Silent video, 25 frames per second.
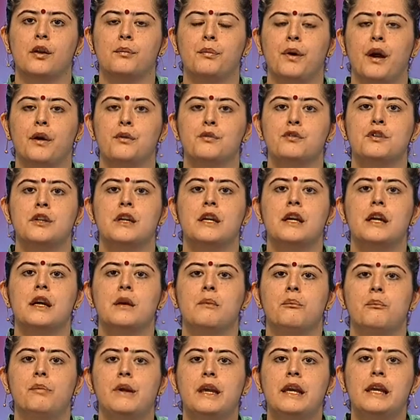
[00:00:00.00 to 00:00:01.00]
about
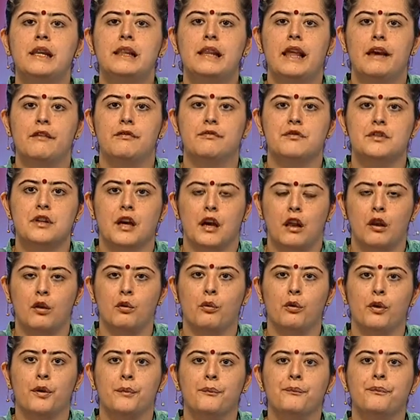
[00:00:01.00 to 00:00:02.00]
being left
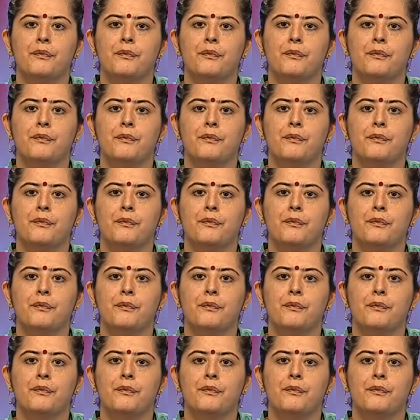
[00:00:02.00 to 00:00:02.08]
alone